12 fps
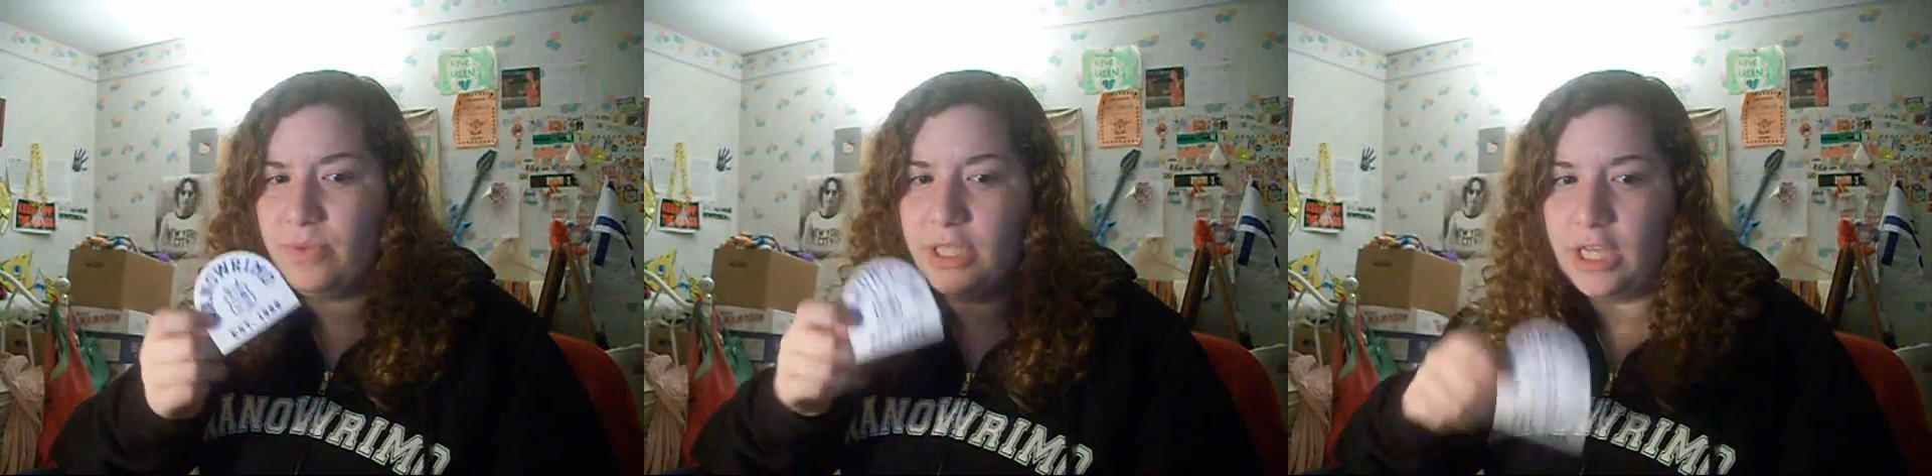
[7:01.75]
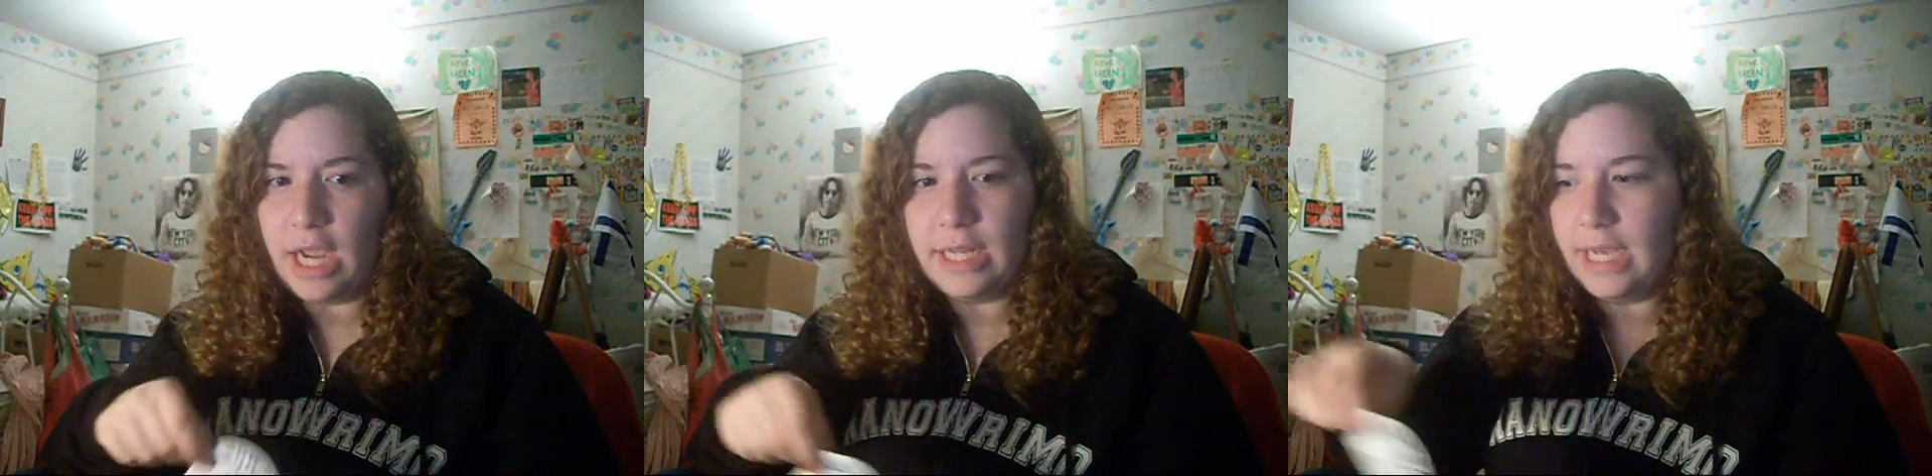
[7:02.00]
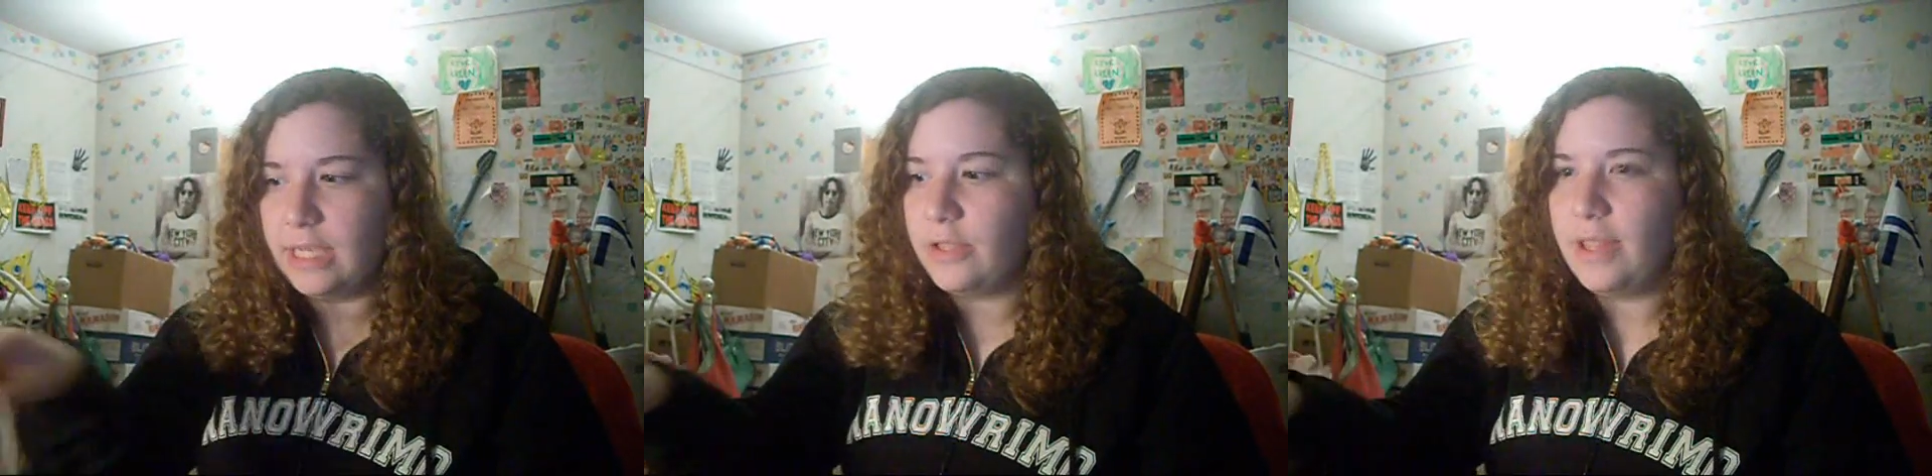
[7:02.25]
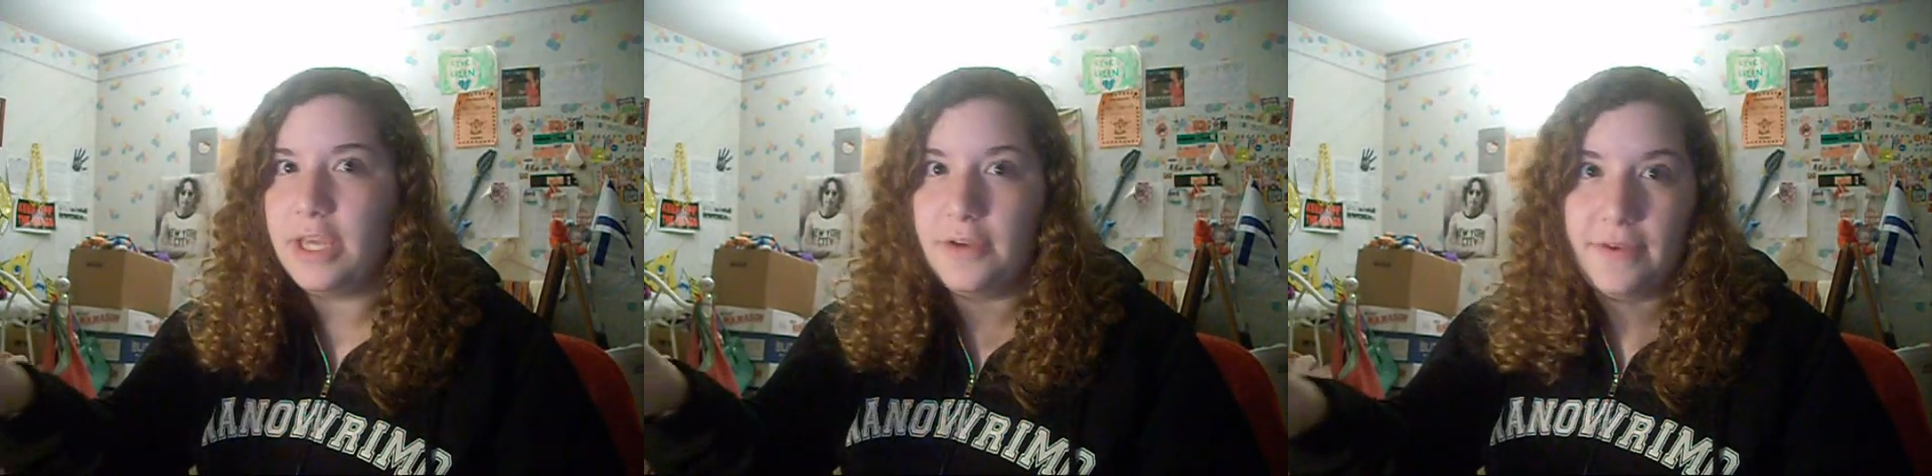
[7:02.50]
it's a really good idea,
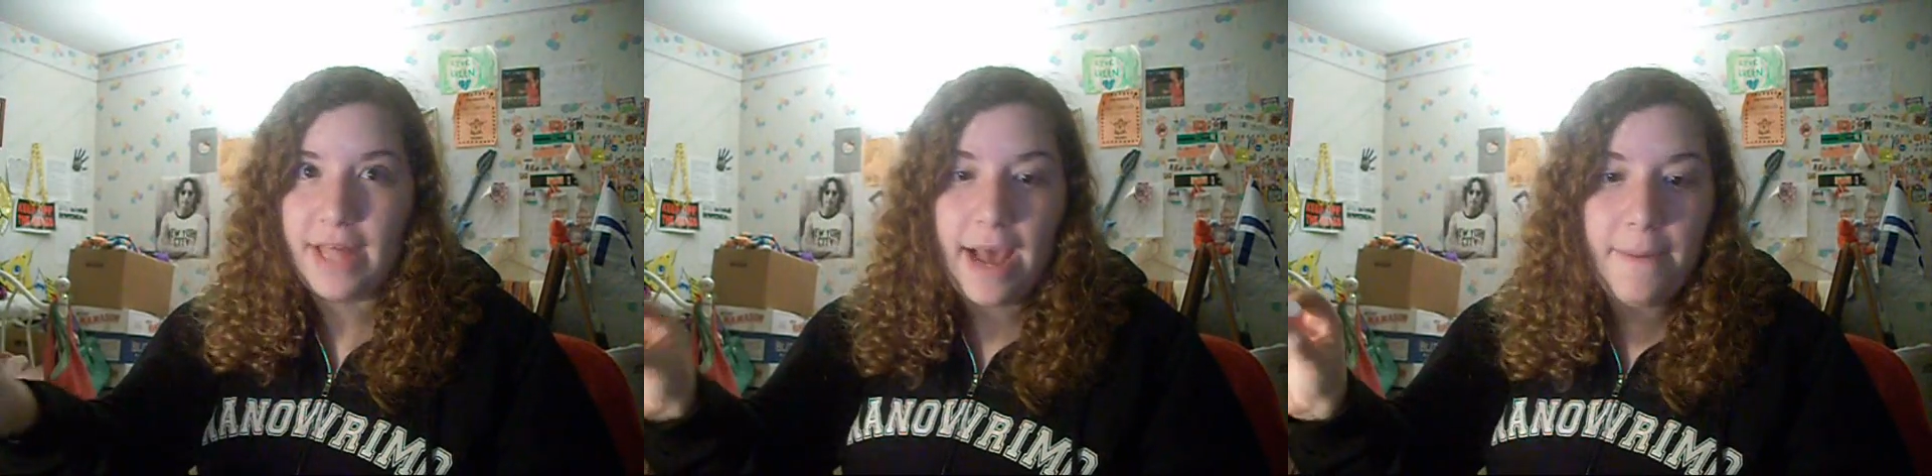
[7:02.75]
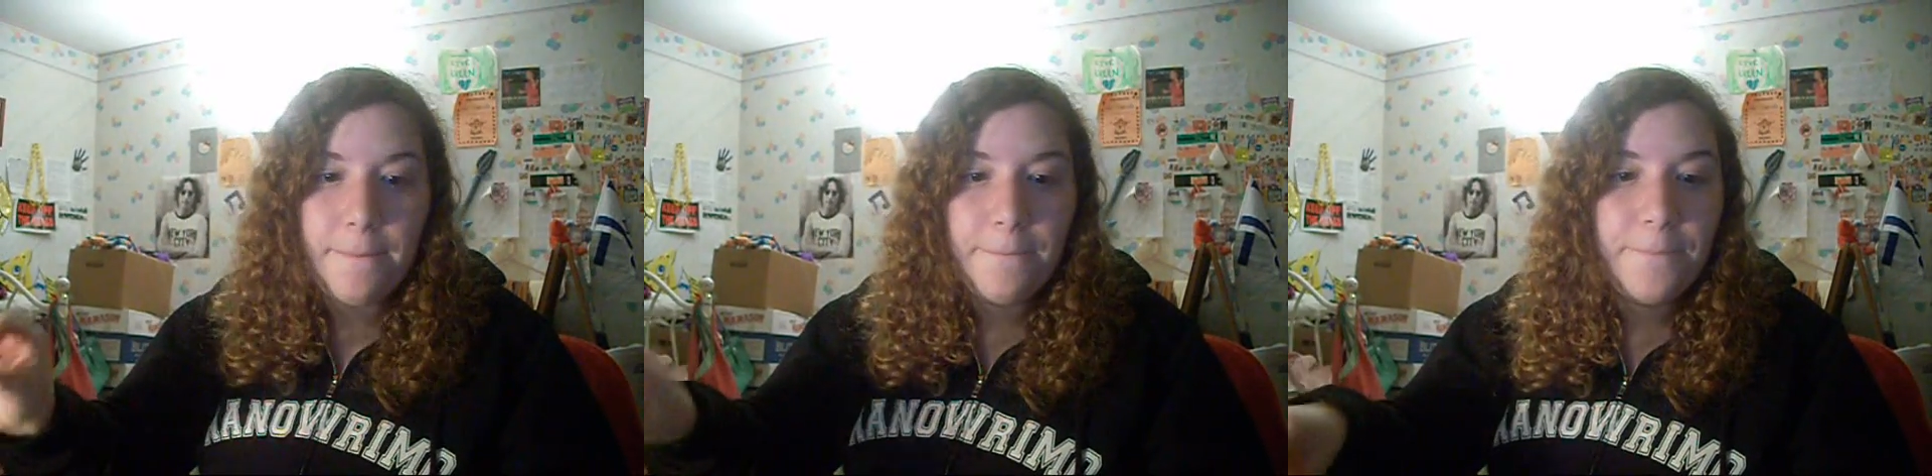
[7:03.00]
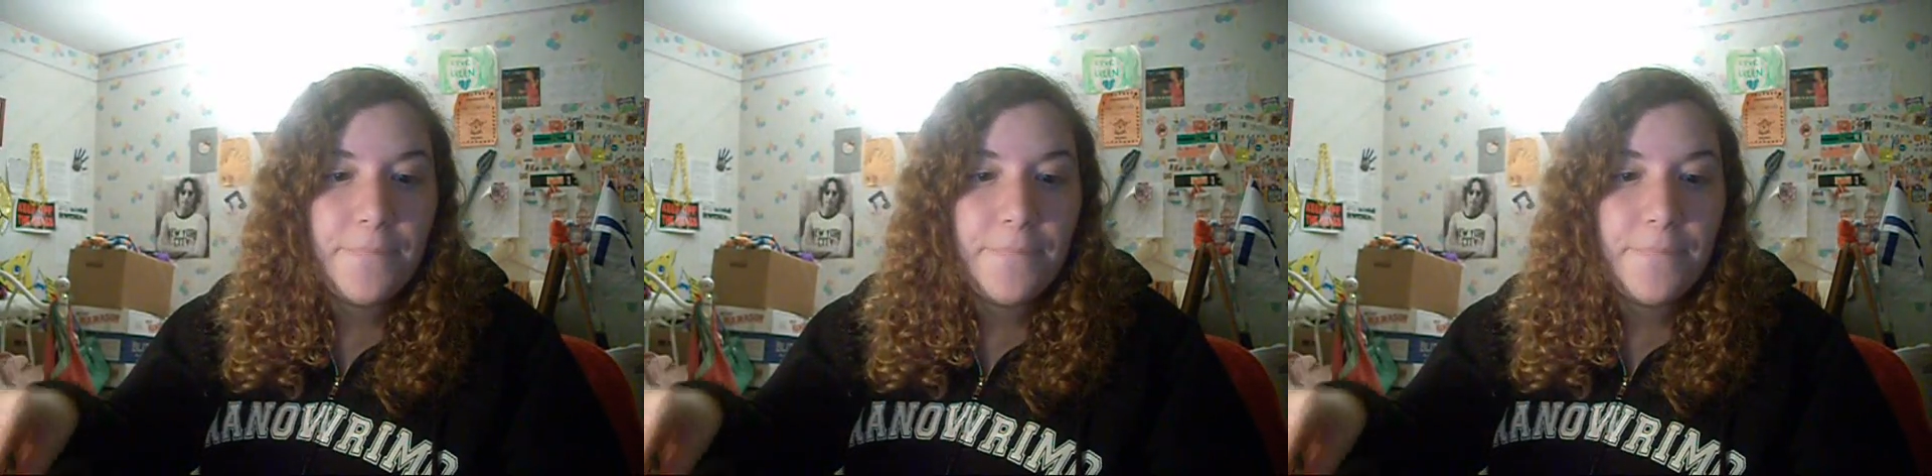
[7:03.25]
so thank you for that.